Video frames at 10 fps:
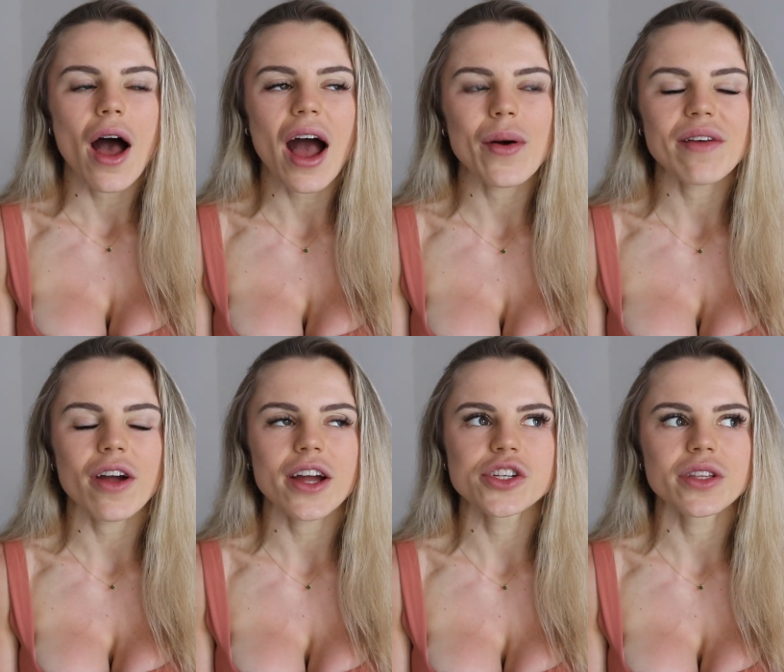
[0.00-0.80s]
However,
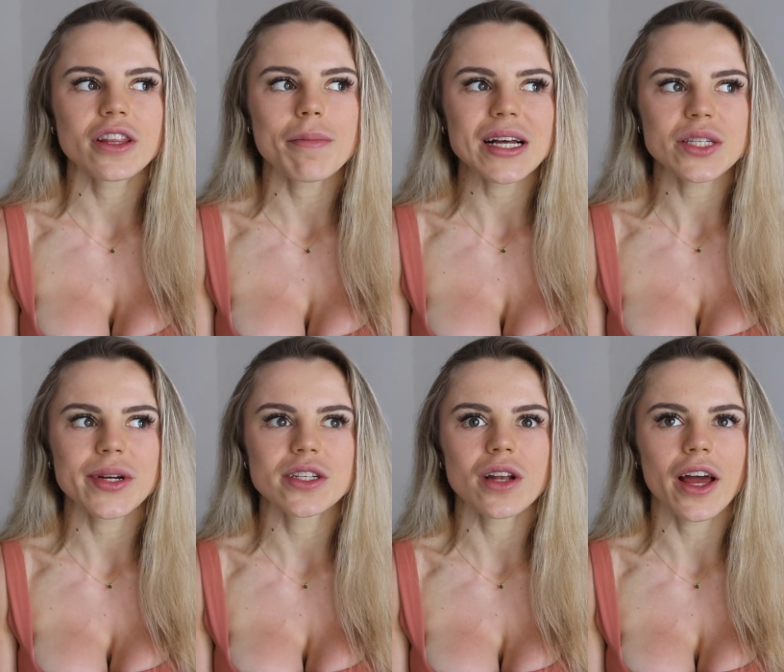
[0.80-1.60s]
I do think the best
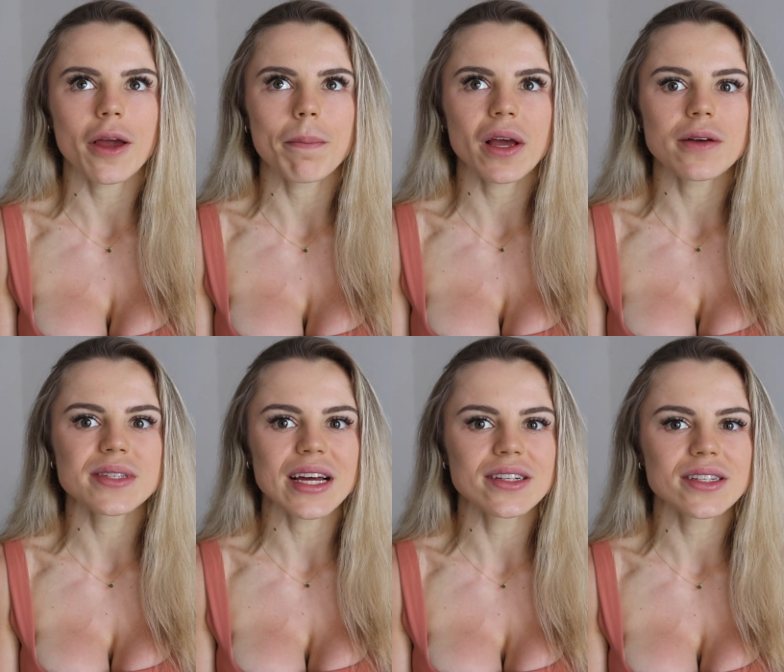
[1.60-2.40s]
way to like pick up
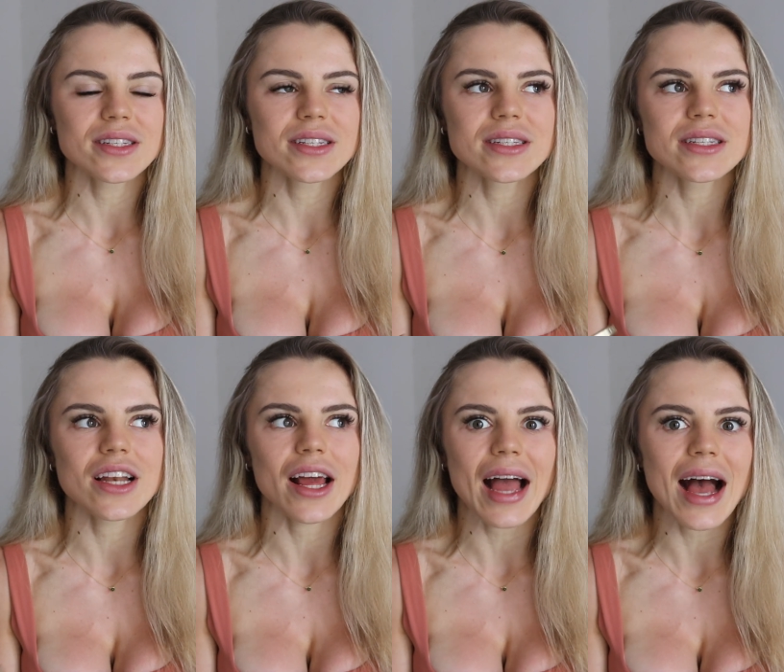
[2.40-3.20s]
sentences is to
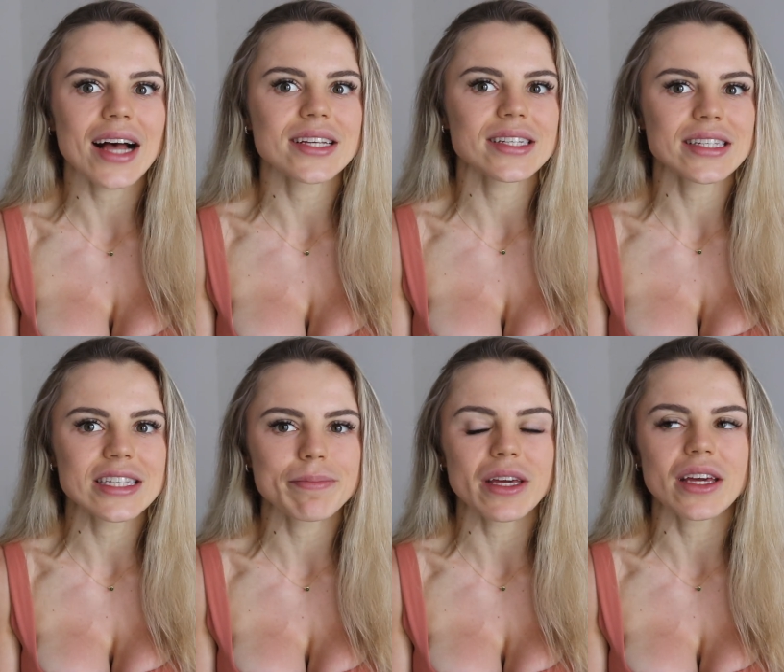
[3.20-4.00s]
like ask and
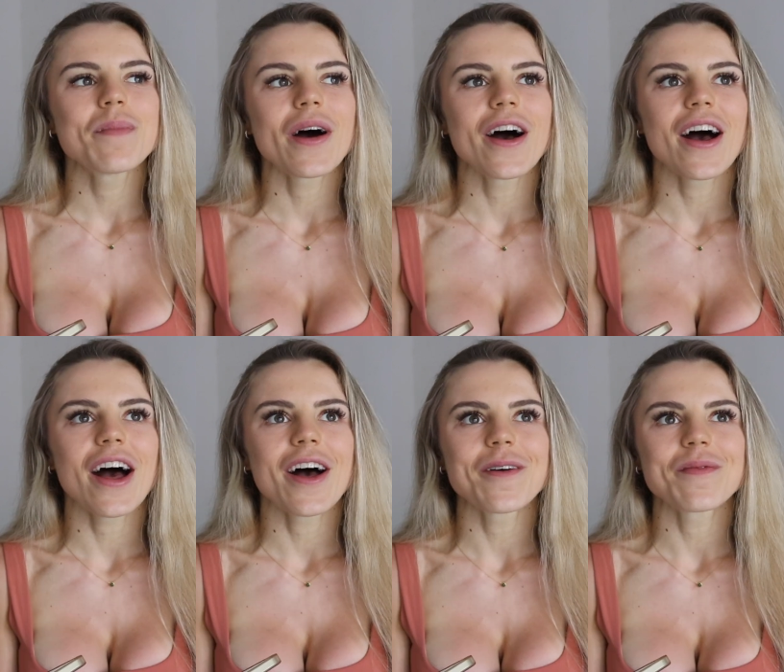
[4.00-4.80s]
speak, but
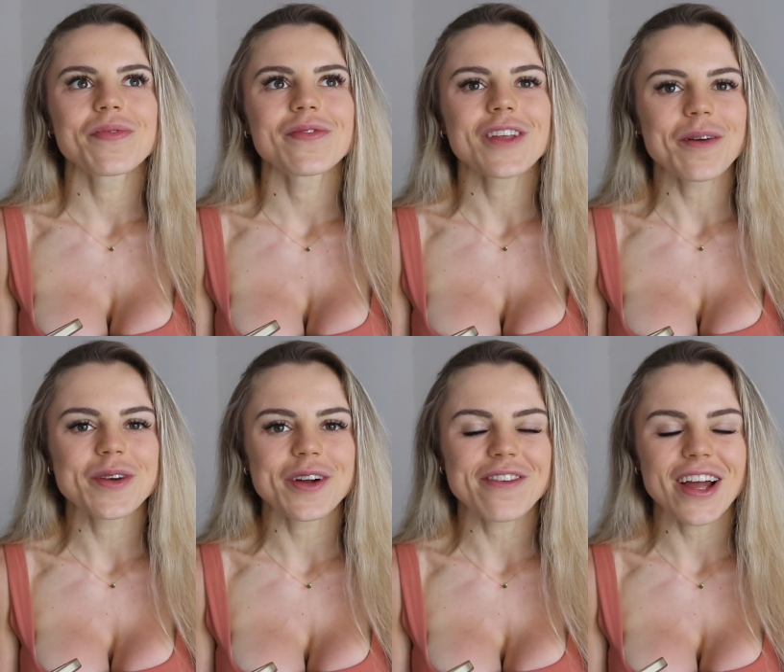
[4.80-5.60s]
um, not
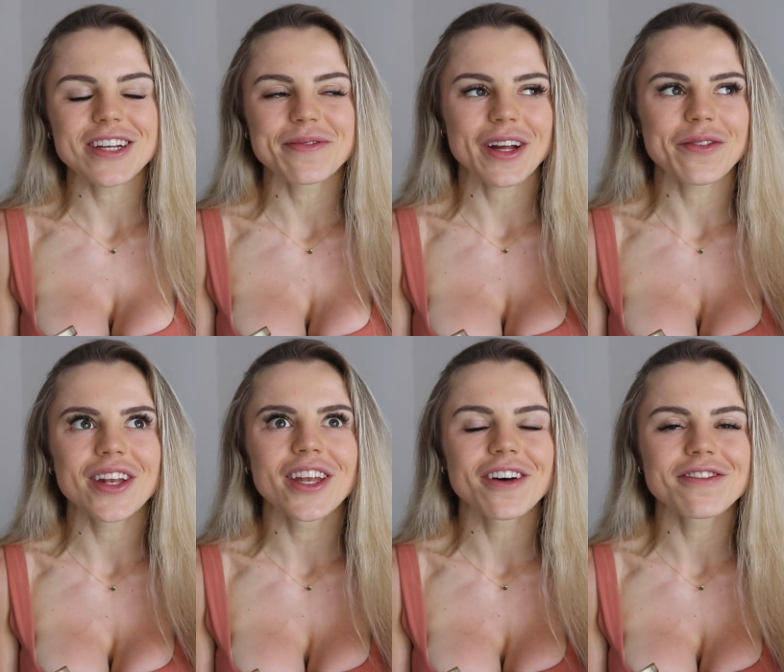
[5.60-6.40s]
perfect. But I
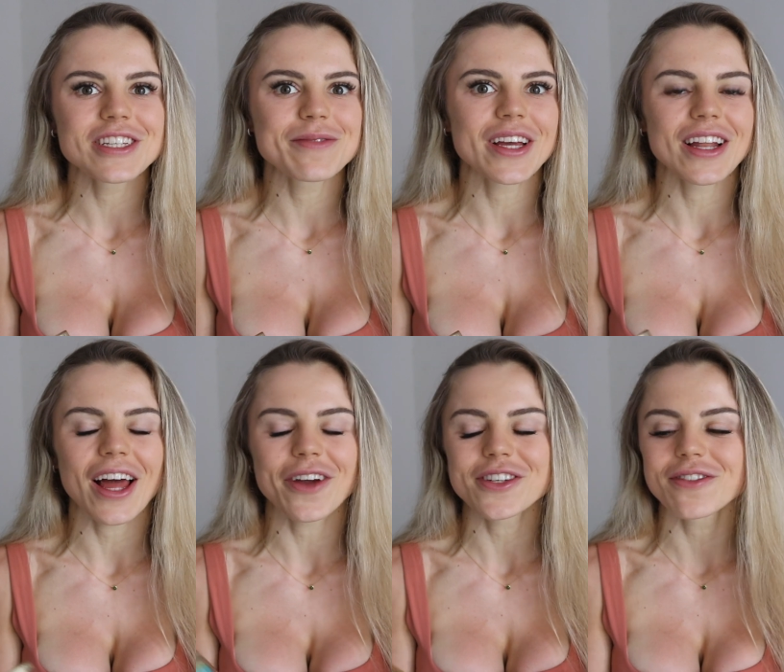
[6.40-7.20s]
would love to speak a
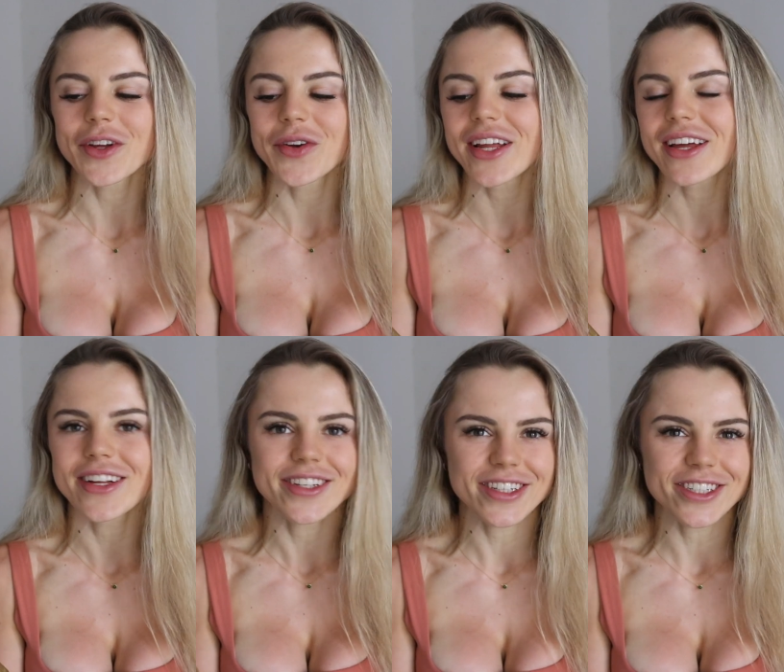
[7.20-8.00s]
language fluently in
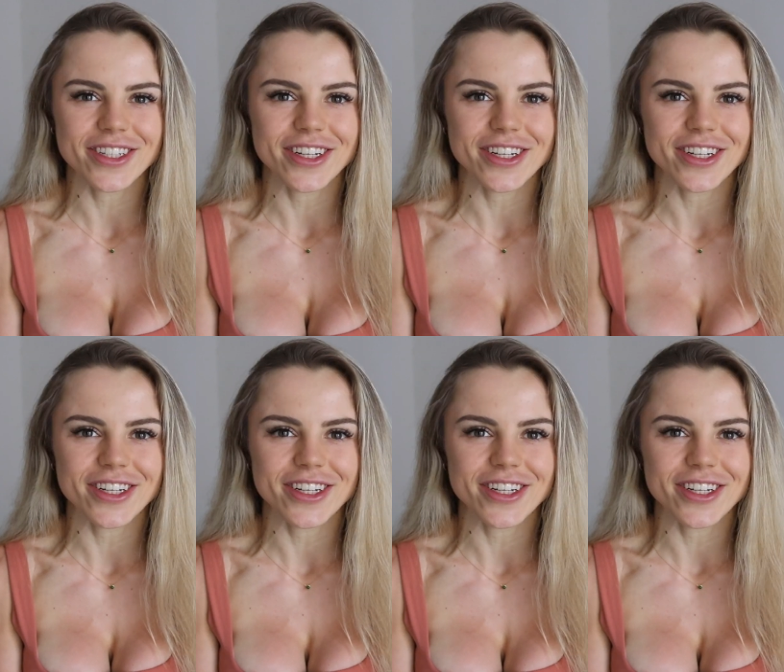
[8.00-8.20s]
Indonesian.